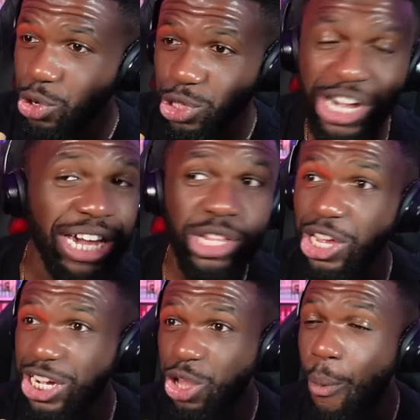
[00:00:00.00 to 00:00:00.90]
Yo, look at
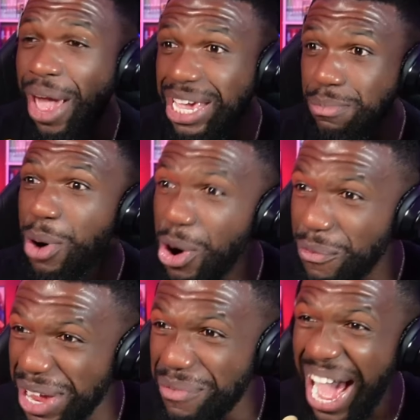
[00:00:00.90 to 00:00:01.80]
look at the way he moving.
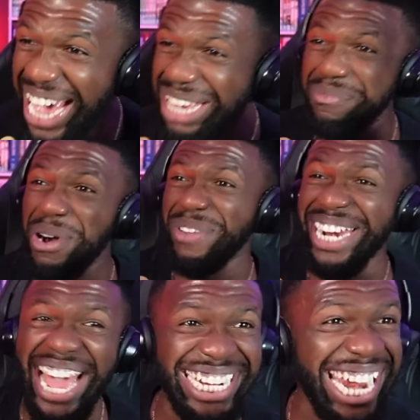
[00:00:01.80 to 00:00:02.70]
Why he
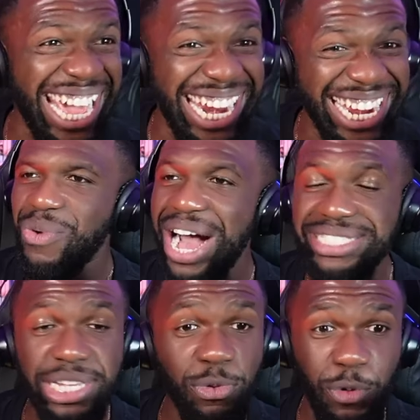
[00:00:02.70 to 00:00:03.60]
moving like that? Why
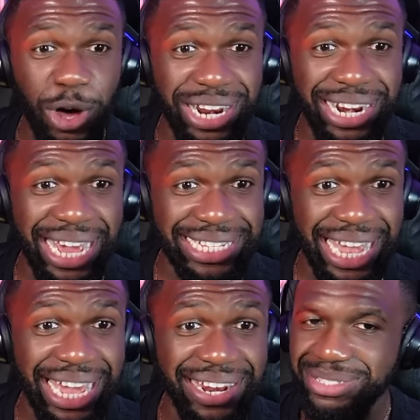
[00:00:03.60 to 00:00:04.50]
is he falling like
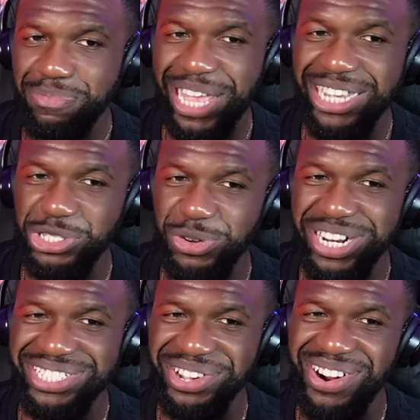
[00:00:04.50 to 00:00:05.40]
that? He's playing
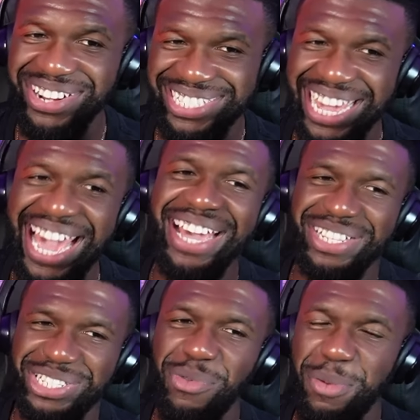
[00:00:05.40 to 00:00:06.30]
shooting stars?
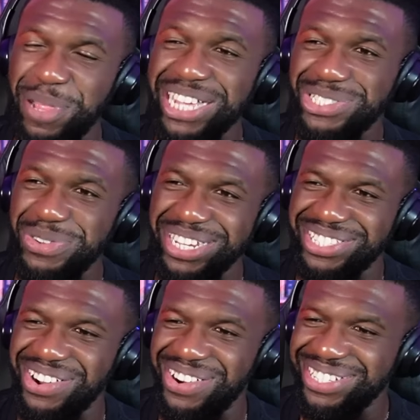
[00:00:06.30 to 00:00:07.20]
Yeah, someone play shooting
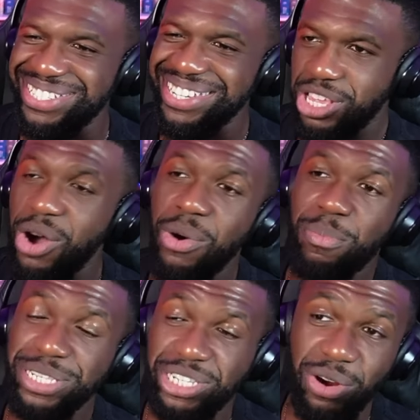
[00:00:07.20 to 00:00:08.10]
stars. Yo,
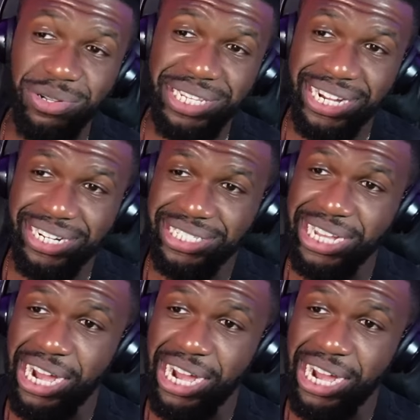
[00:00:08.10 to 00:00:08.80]
Pizarro taking his